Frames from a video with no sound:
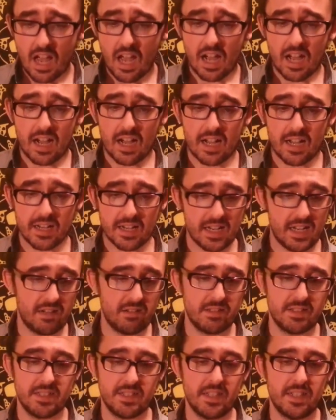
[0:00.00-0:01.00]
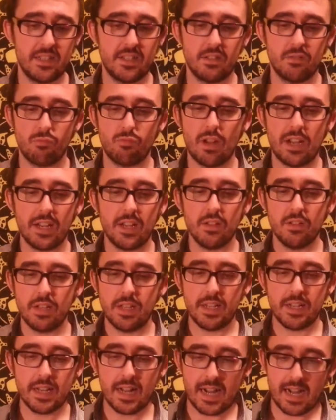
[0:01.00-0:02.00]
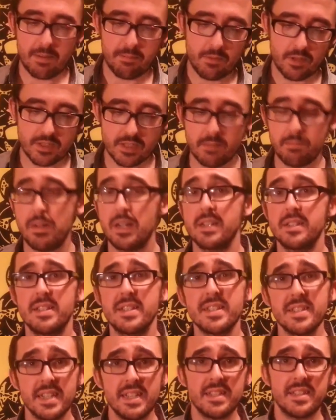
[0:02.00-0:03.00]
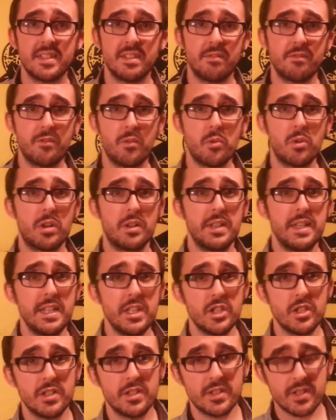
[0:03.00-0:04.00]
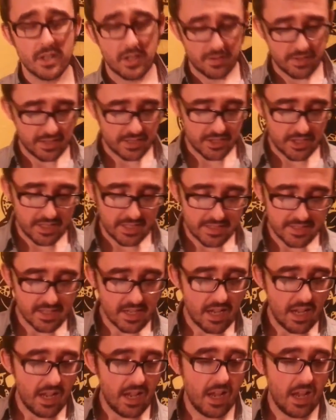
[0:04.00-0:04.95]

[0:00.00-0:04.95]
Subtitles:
Congress can regulate commerce among the states and foreign nations and all that jazz.